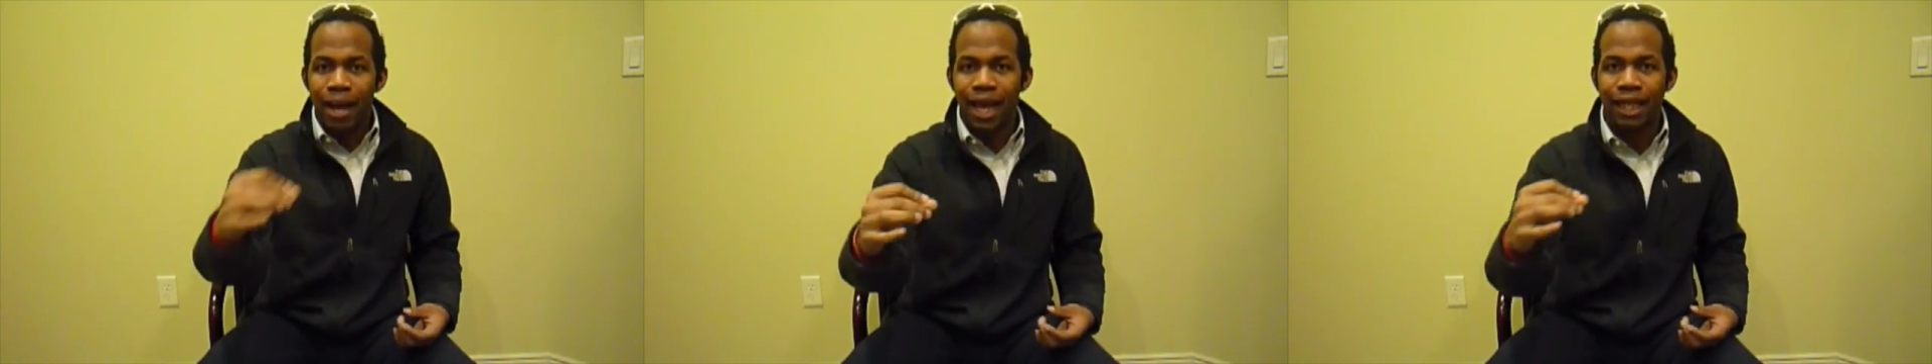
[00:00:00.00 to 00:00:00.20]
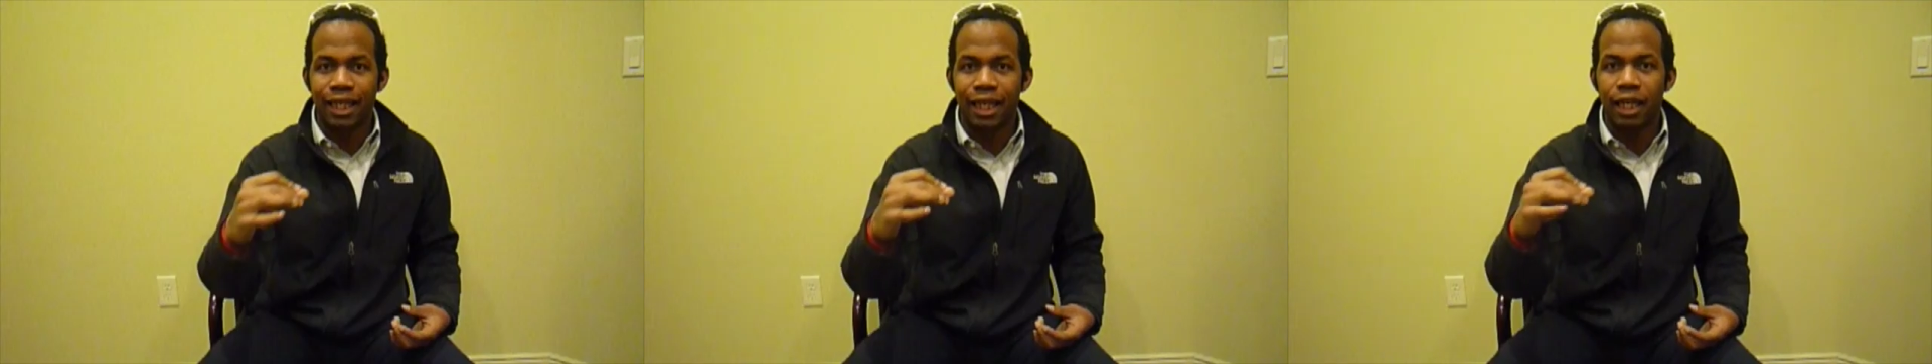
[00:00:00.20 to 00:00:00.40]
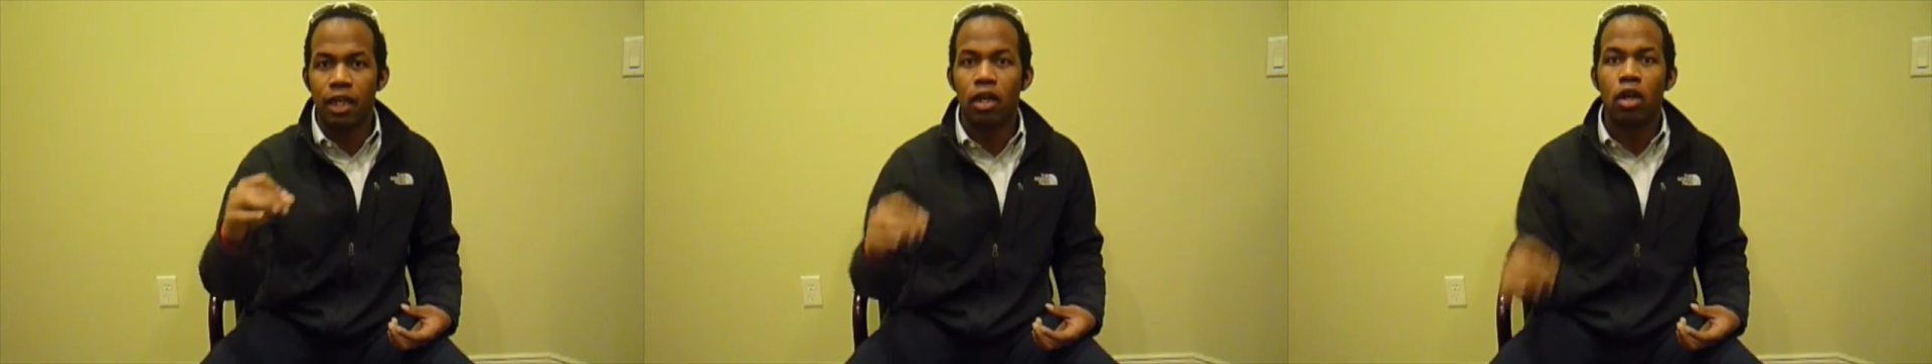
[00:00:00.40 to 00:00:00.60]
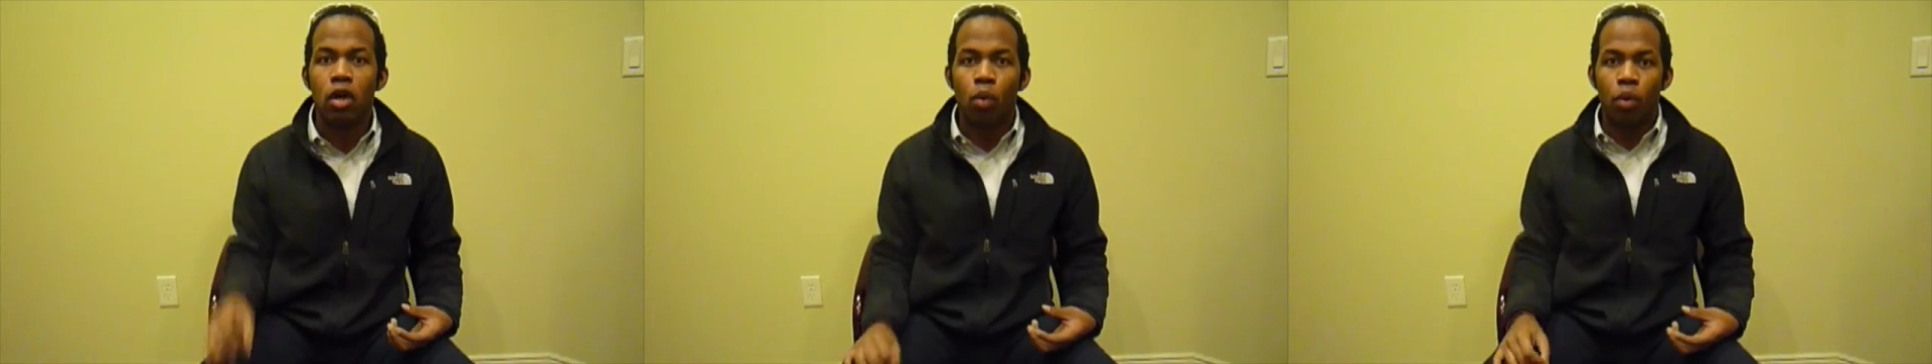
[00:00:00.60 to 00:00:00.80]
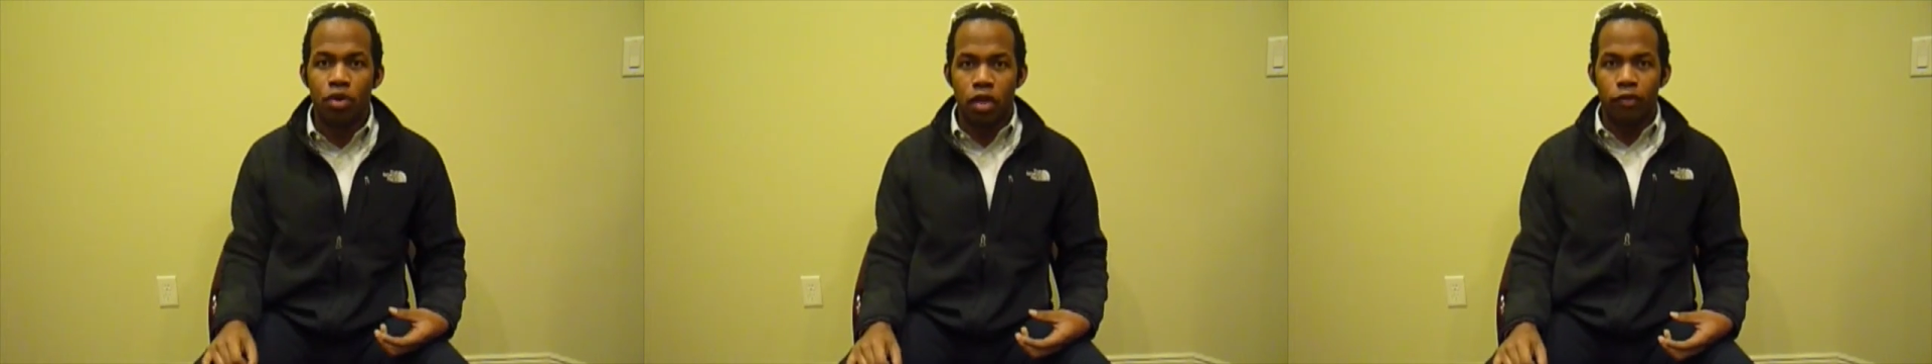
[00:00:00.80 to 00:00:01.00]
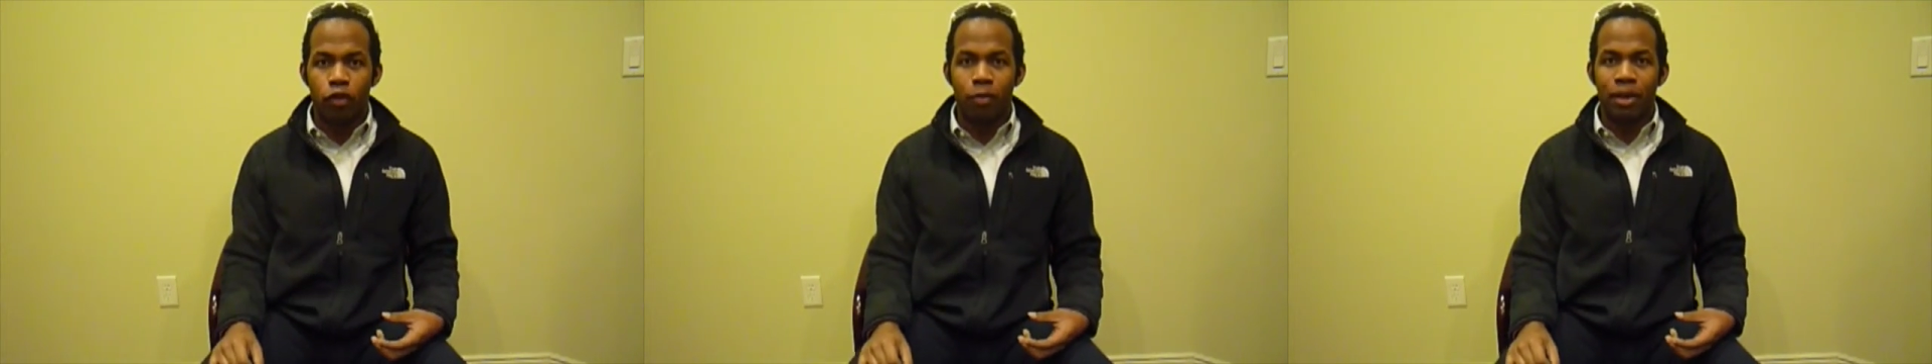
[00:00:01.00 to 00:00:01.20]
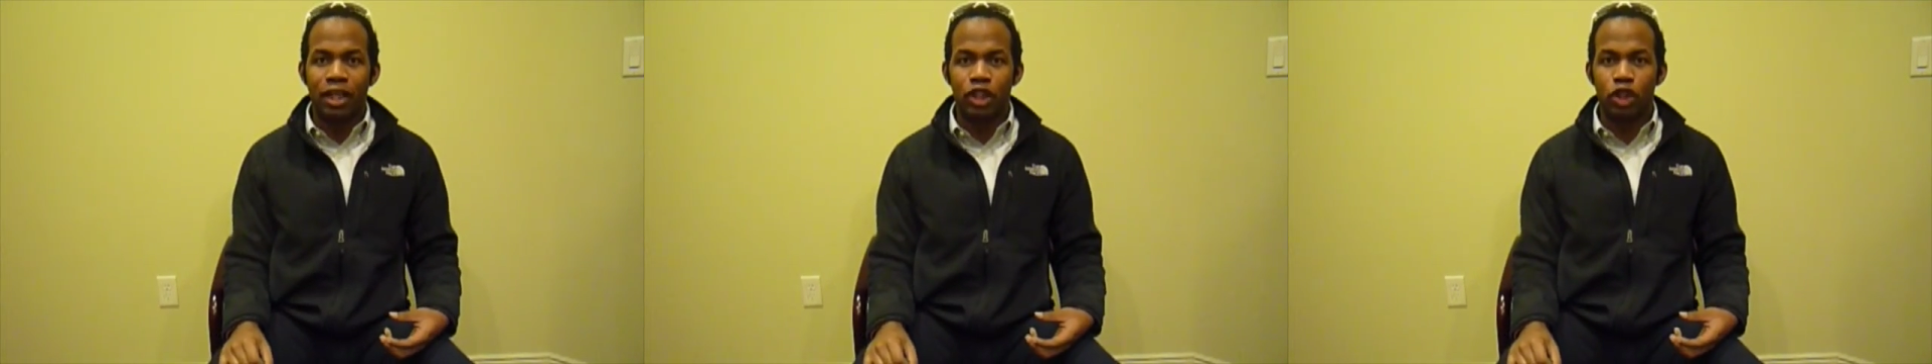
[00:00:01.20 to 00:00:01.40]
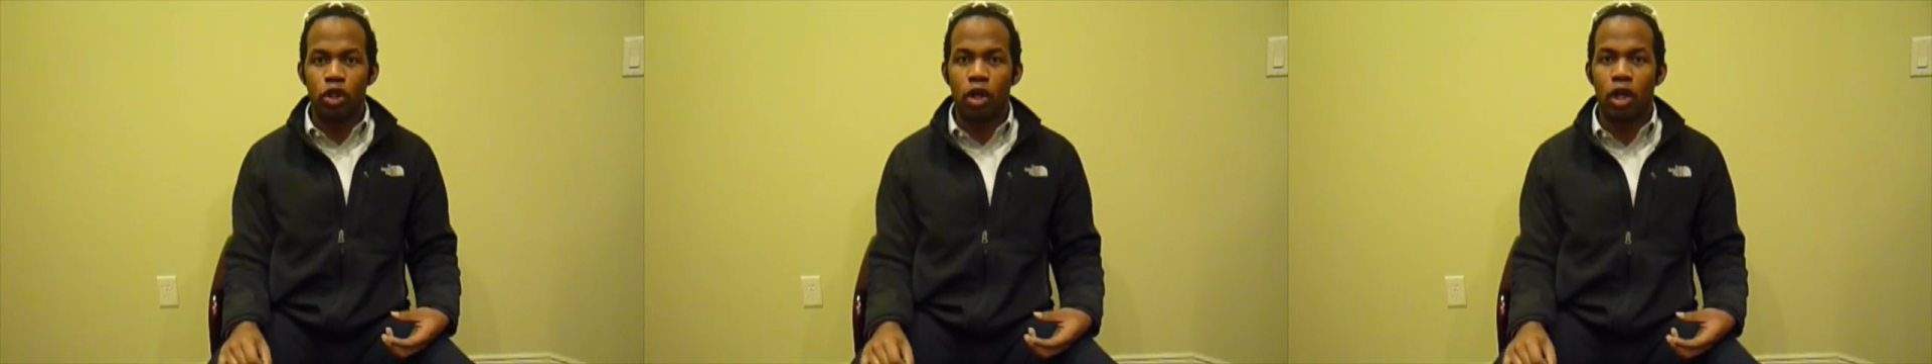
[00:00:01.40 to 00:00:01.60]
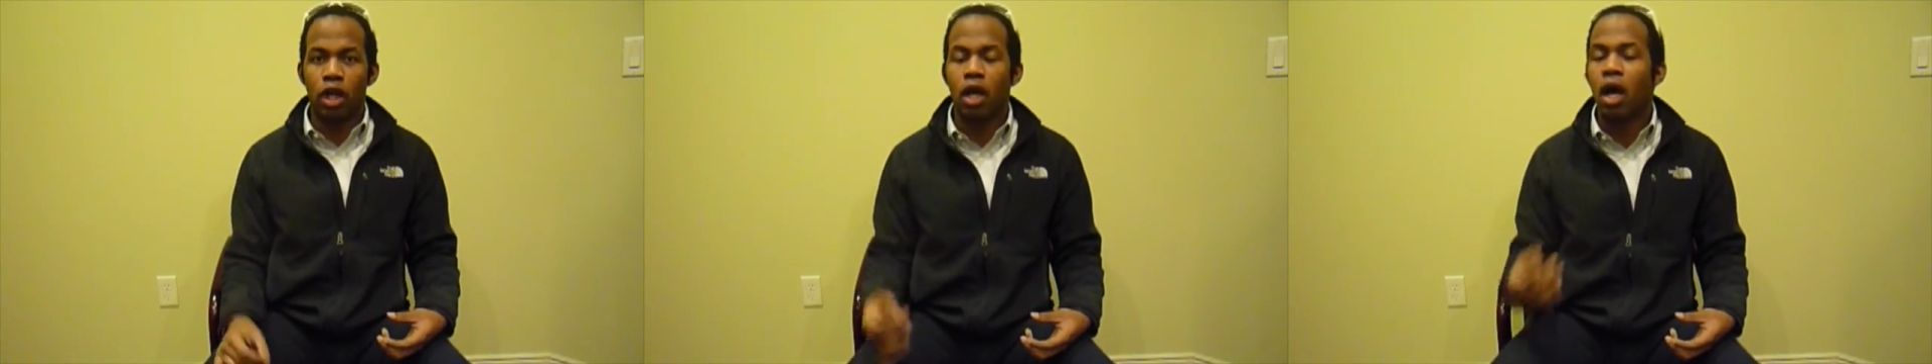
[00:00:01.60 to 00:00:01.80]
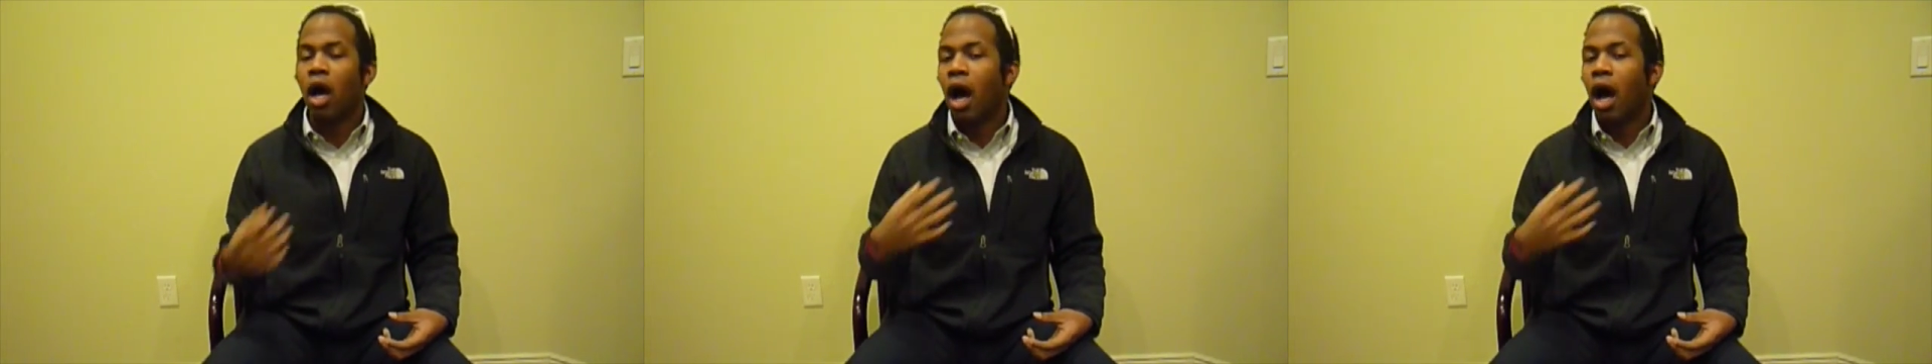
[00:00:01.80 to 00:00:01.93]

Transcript: packet with information on it.